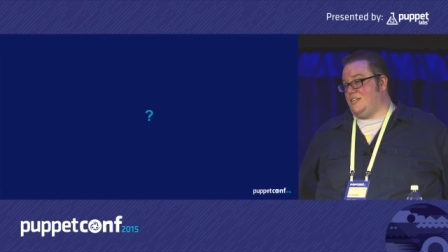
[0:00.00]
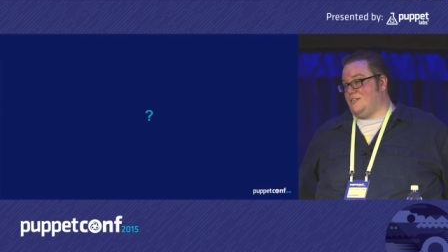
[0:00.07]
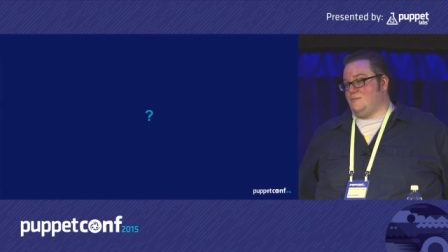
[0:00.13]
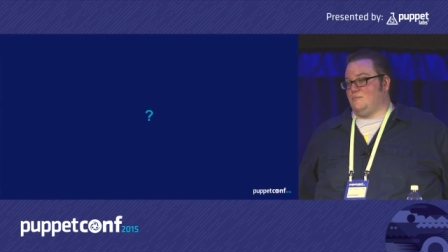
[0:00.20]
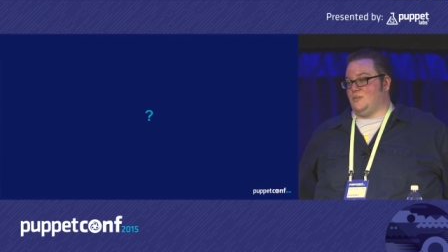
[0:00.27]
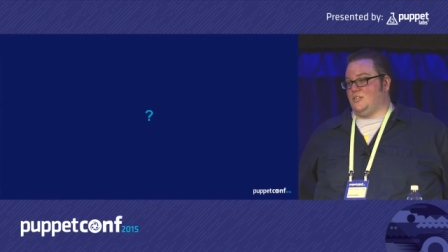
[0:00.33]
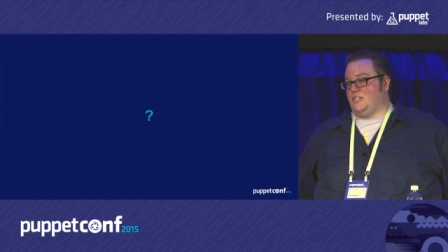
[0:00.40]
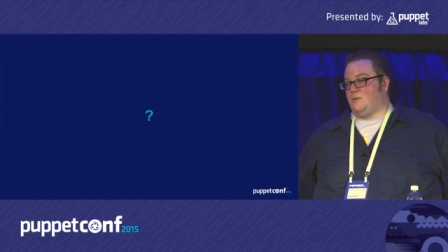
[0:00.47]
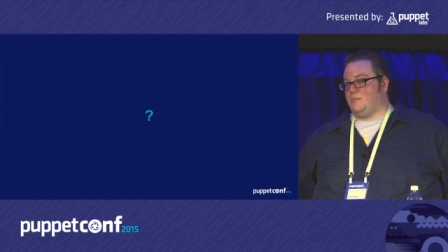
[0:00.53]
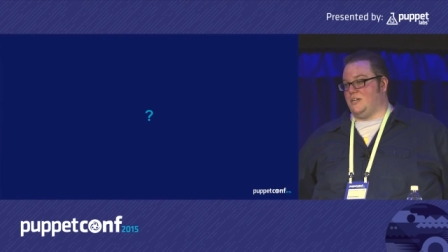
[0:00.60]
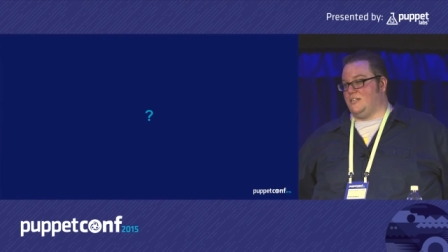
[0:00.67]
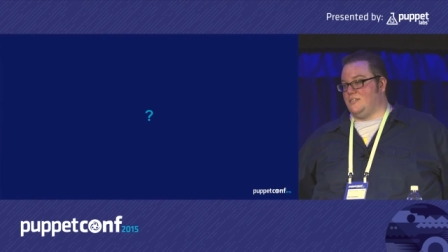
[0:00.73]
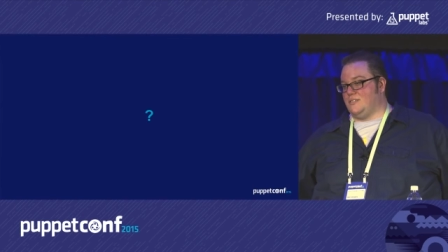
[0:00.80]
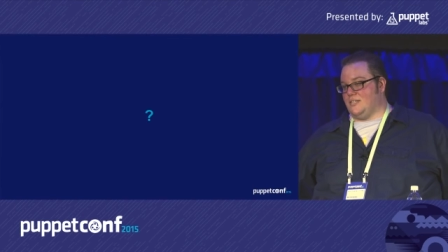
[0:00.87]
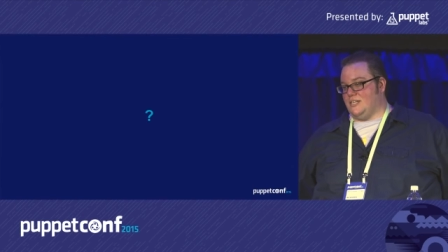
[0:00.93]
It really
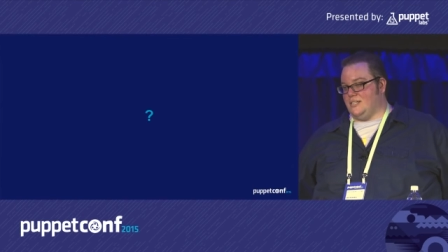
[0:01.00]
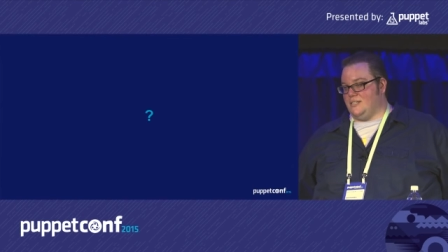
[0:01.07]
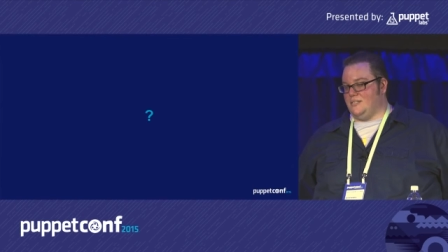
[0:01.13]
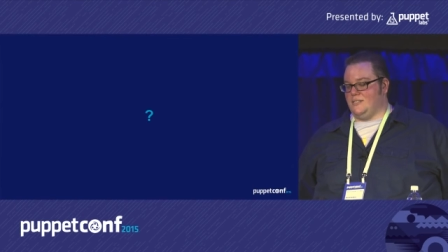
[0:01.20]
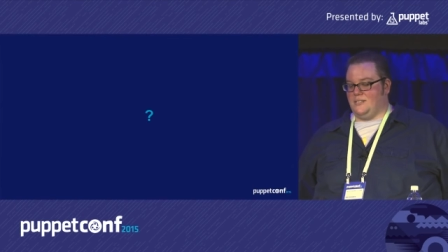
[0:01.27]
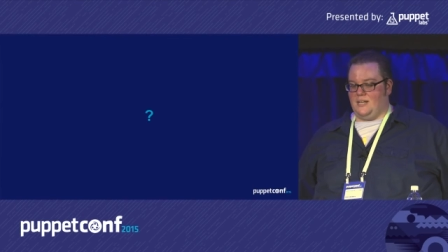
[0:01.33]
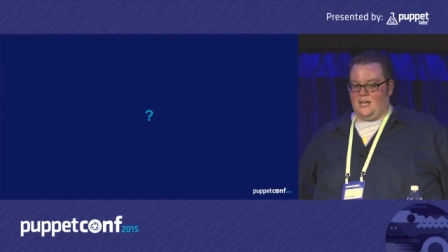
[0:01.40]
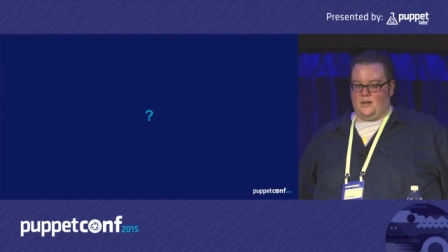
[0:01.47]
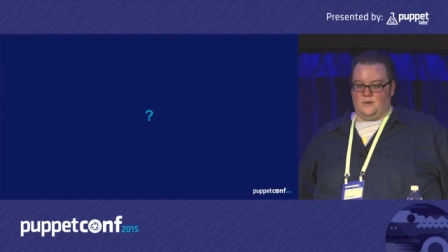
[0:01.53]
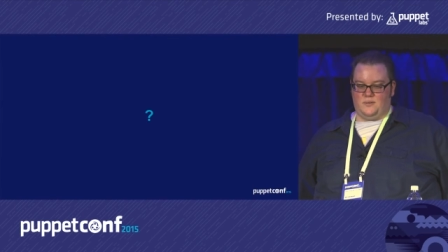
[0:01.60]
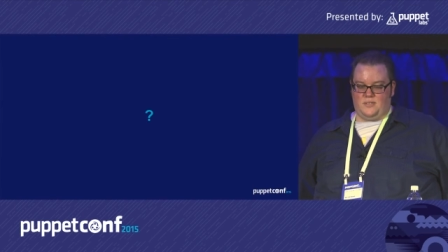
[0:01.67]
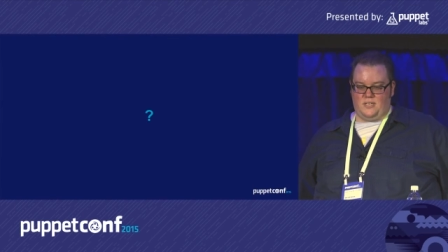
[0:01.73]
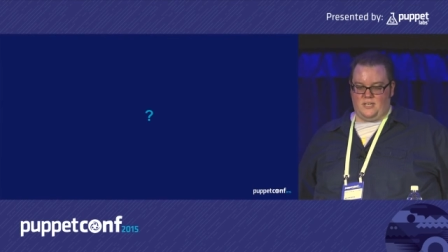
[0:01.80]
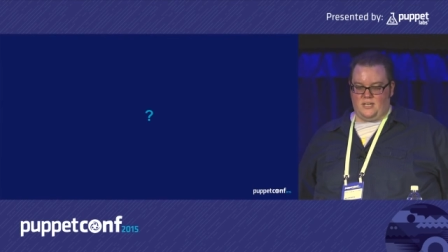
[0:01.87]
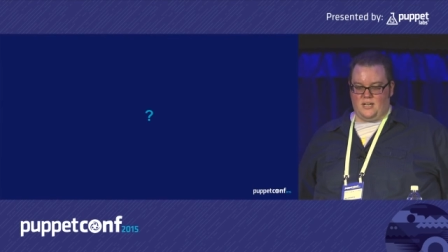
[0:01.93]
depends on how
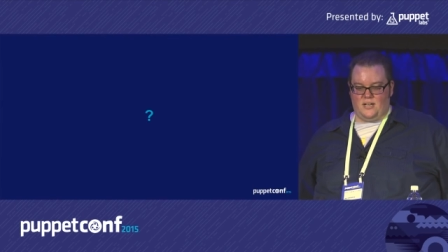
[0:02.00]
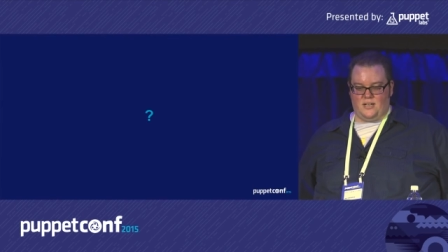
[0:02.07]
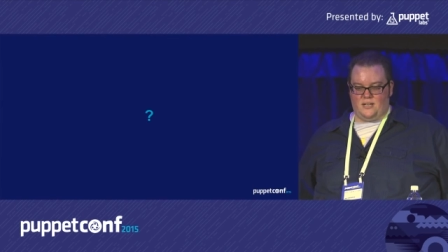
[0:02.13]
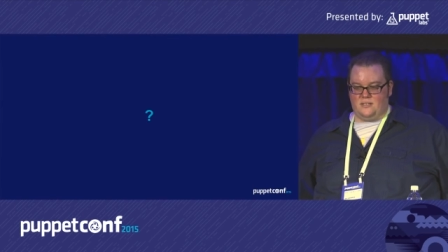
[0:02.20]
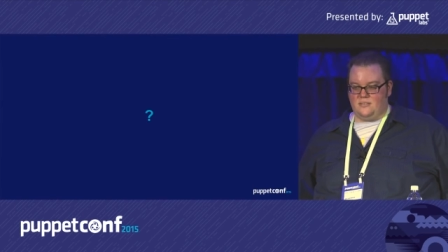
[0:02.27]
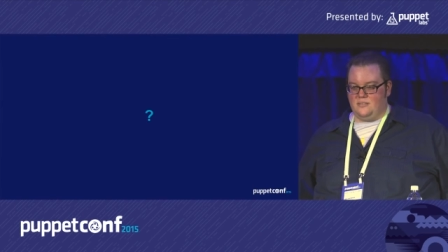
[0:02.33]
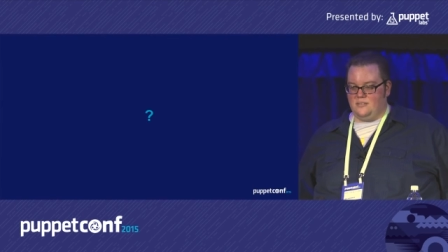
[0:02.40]
the uh,